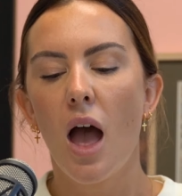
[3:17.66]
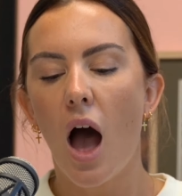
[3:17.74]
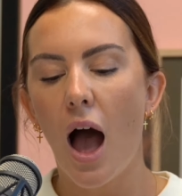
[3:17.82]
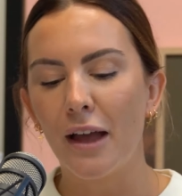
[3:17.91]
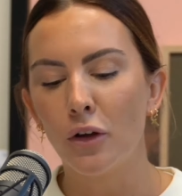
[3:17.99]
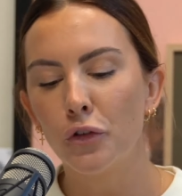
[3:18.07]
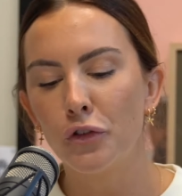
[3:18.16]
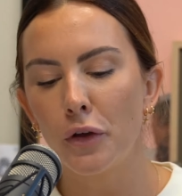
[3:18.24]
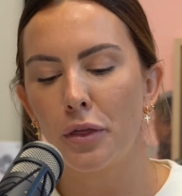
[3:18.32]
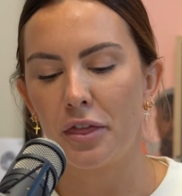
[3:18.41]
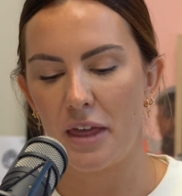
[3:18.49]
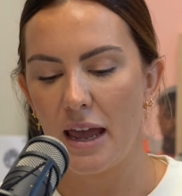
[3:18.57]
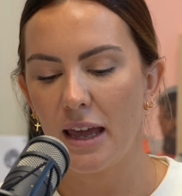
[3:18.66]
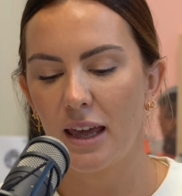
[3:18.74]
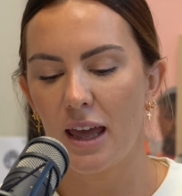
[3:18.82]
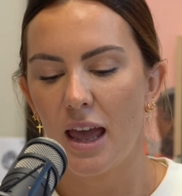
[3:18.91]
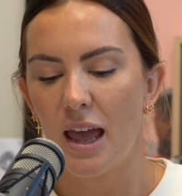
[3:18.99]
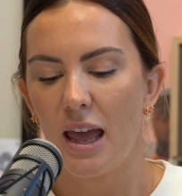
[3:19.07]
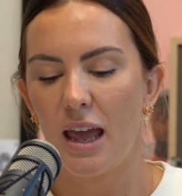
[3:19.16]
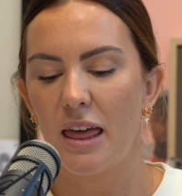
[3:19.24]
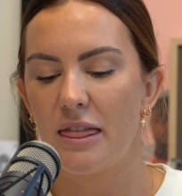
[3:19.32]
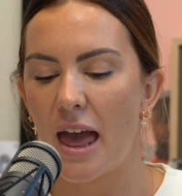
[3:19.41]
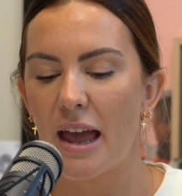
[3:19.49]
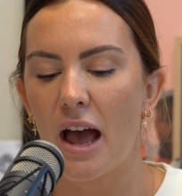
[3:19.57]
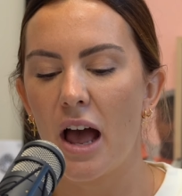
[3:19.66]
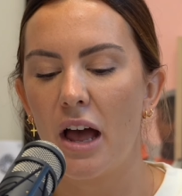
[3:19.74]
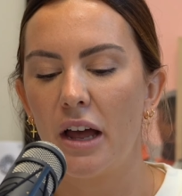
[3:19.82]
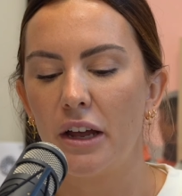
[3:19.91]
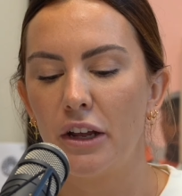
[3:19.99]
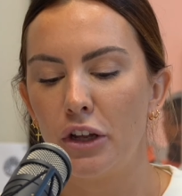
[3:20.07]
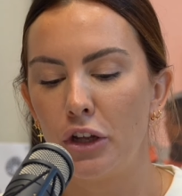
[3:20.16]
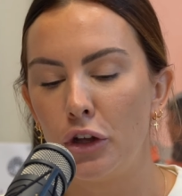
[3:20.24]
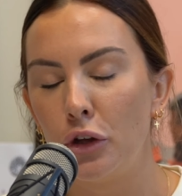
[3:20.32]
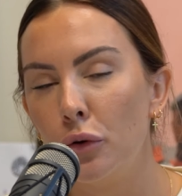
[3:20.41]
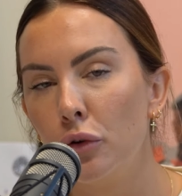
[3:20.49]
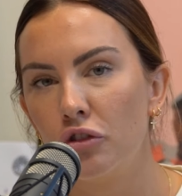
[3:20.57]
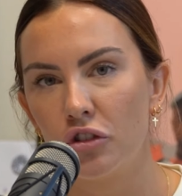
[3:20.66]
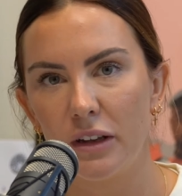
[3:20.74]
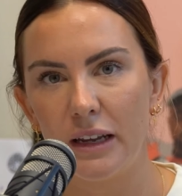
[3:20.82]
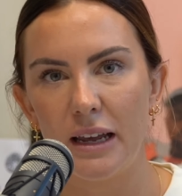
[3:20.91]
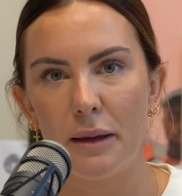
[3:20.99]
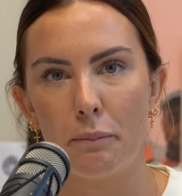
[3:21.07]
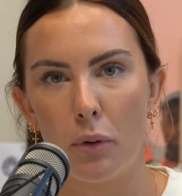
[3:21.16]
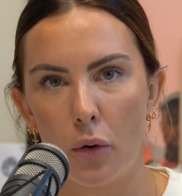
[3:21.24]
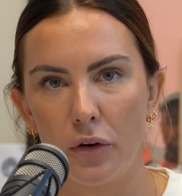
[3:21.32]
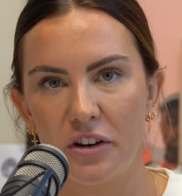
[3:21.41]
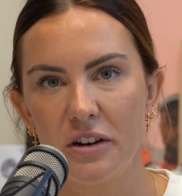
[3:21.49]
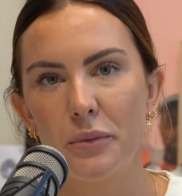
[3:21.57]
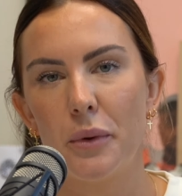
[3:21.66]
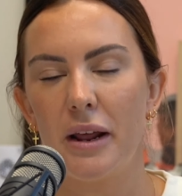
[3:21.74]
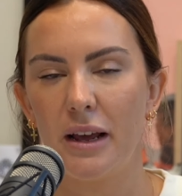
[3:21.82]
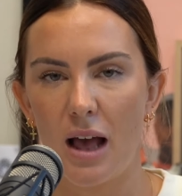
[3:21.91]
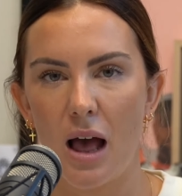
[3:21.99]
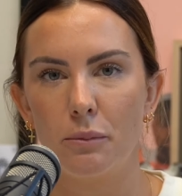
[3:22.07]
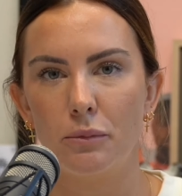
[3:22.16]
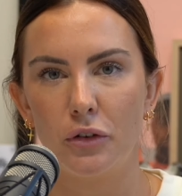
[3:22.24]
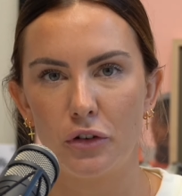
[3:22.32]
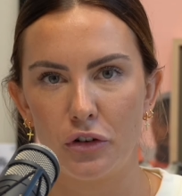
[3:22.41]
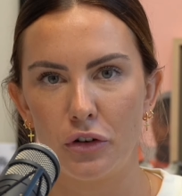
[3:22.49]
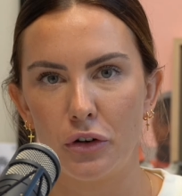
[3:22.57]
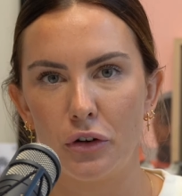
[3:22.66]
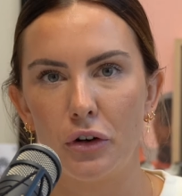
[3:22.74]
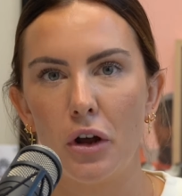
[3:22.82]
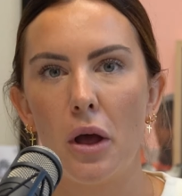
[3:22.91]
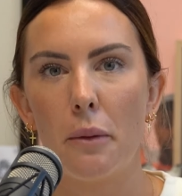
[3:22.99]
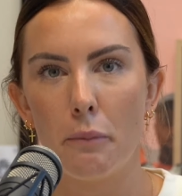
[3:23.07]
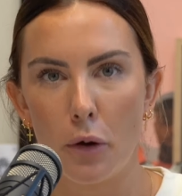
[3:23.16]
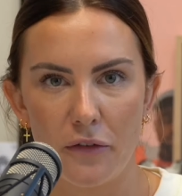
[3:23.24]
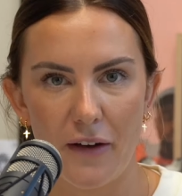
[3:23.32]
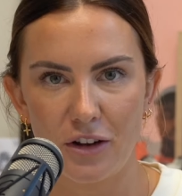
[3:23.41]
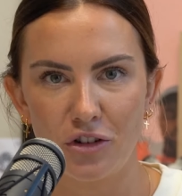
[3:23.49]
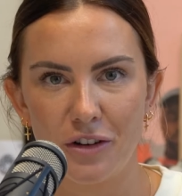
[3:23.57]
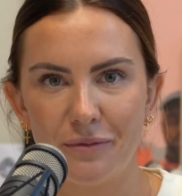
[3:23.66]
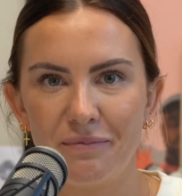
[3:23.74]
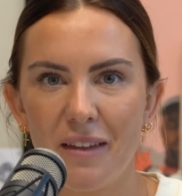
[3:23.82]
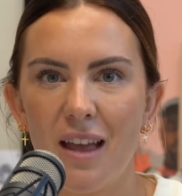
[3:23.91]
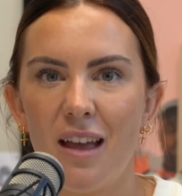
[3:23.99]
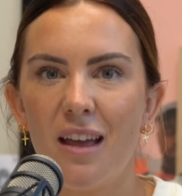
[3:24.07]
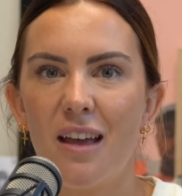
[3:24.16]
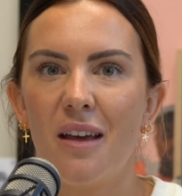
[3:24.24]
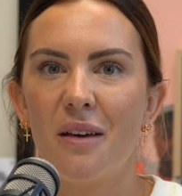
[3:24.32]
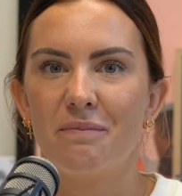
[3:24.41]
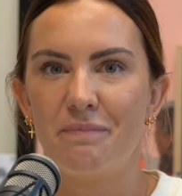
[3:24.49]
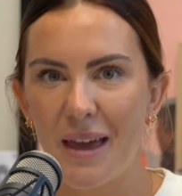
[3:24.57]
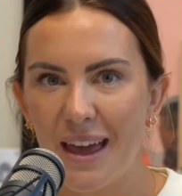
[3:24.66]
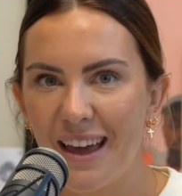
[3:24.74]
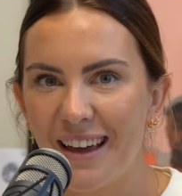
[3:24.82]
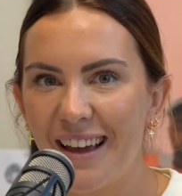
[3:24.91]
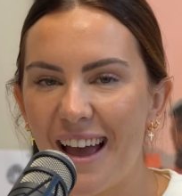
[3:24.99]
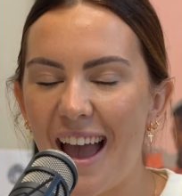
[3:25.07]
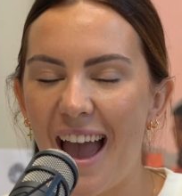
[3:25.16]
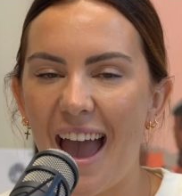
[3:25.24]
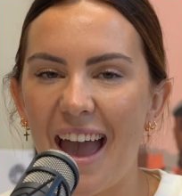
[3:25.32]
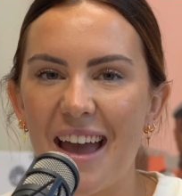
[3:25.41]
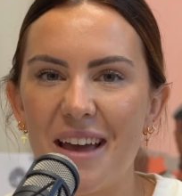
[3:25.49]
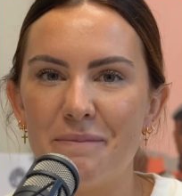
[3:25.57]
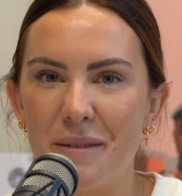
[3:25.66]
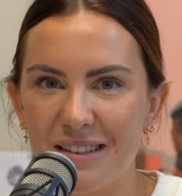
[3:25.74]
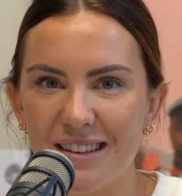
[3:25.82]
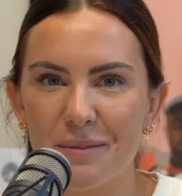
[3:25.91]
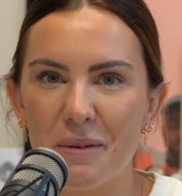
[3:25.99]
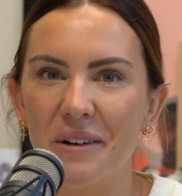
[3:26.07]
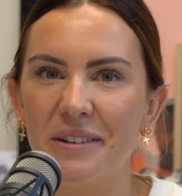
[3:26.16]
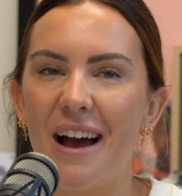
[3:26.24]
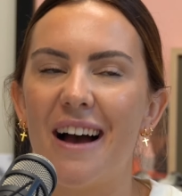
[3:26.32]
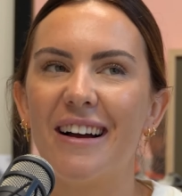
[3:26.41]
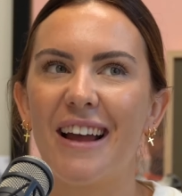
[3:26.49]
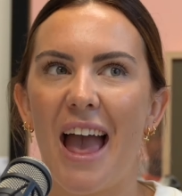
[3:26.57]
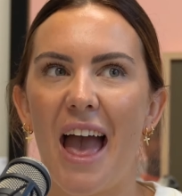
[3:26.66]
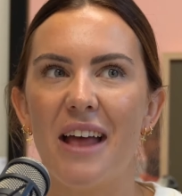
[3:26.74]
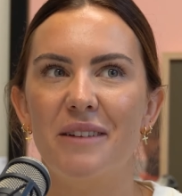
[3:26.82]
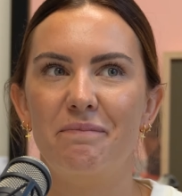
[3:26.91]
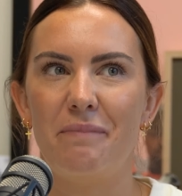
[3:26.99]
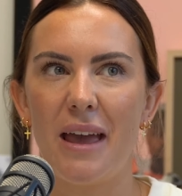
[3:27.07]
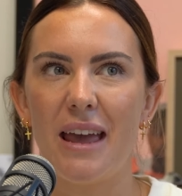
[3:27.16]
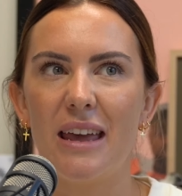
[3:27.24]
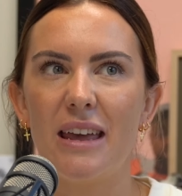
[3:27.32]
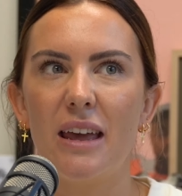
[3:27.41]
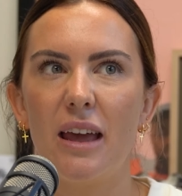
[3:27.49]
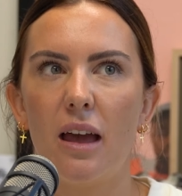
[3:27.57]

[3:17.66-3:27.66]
I also think they are hugely important when it comes to motivation. Being a business builder can be